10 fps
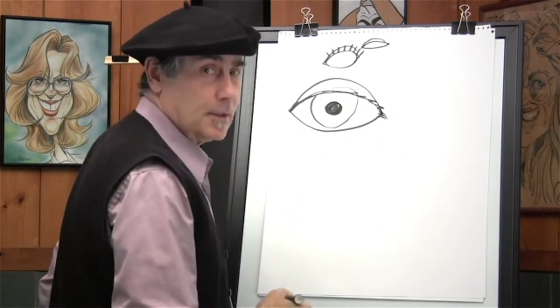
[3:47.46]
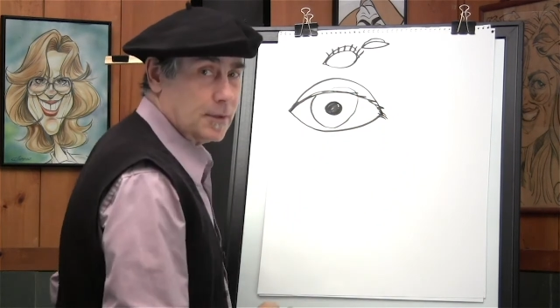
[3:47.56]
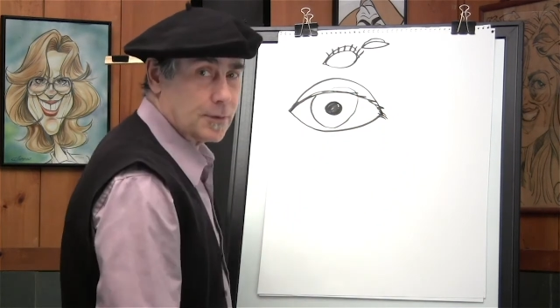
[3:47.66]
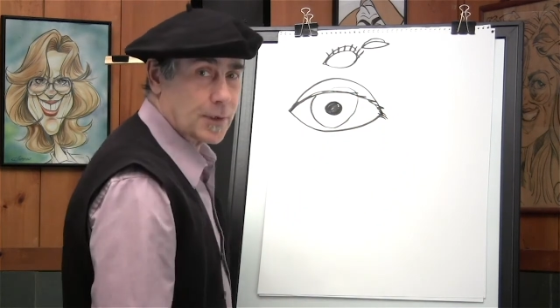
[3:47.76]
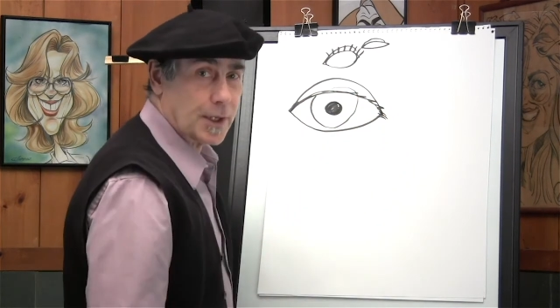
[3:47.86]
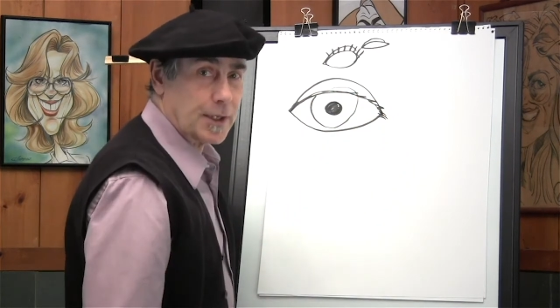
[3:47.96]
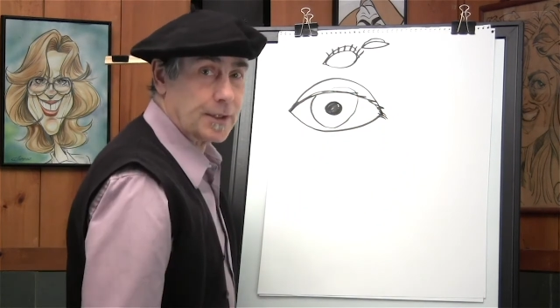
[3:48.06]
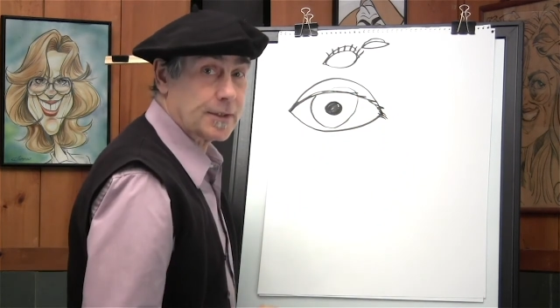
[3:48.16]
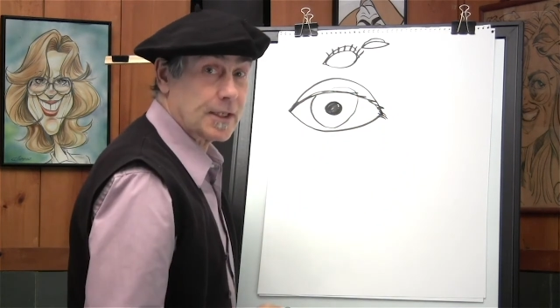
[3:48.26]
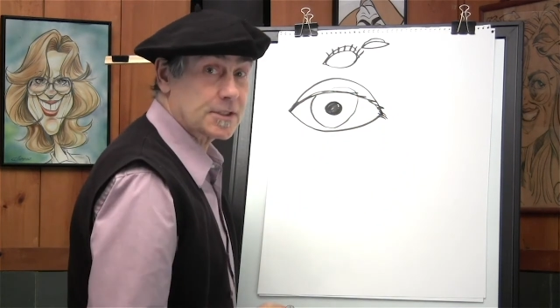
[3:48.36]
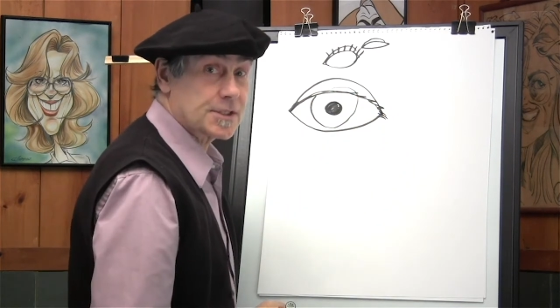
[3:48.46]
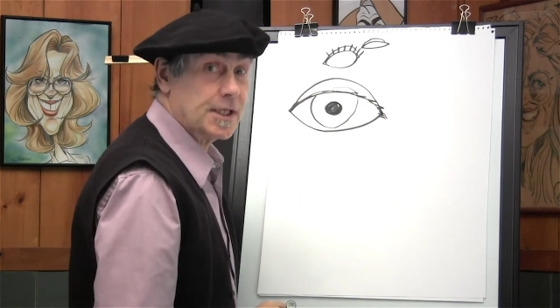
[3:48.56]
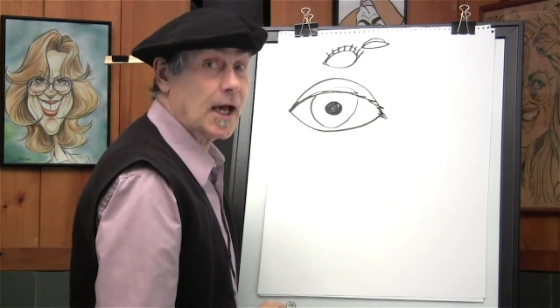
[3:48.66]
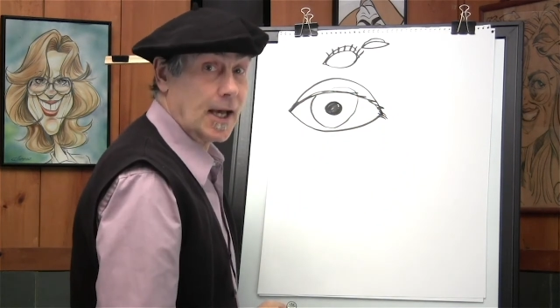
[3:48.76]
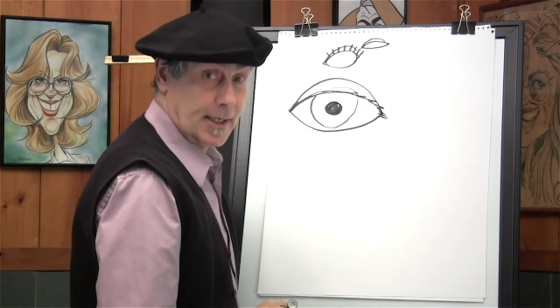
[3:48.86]
Okay, that's
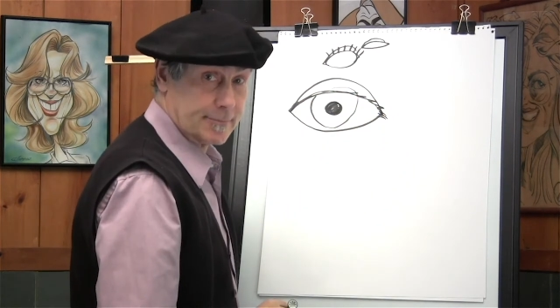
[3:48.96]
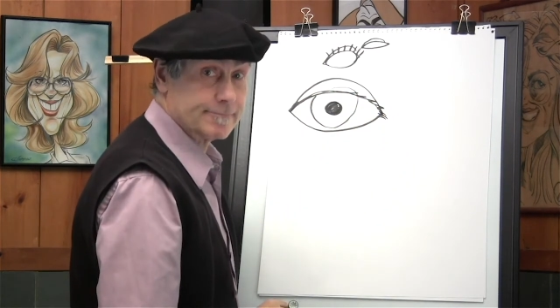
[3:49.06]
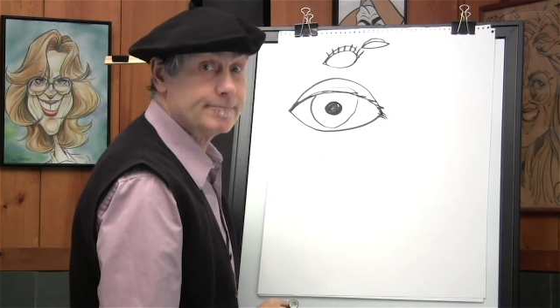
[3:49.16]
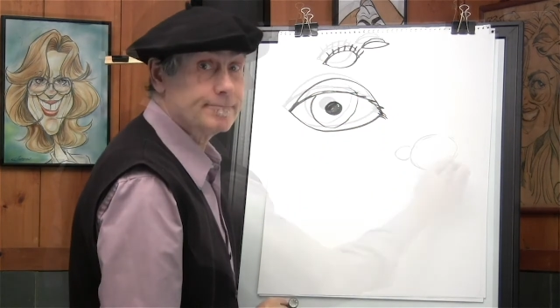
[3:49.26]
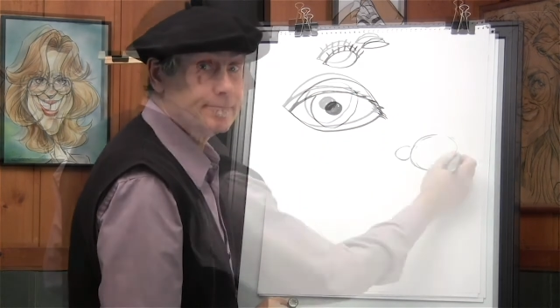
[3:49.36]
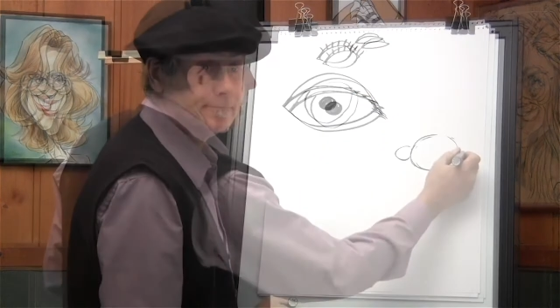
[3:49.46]
the eyes.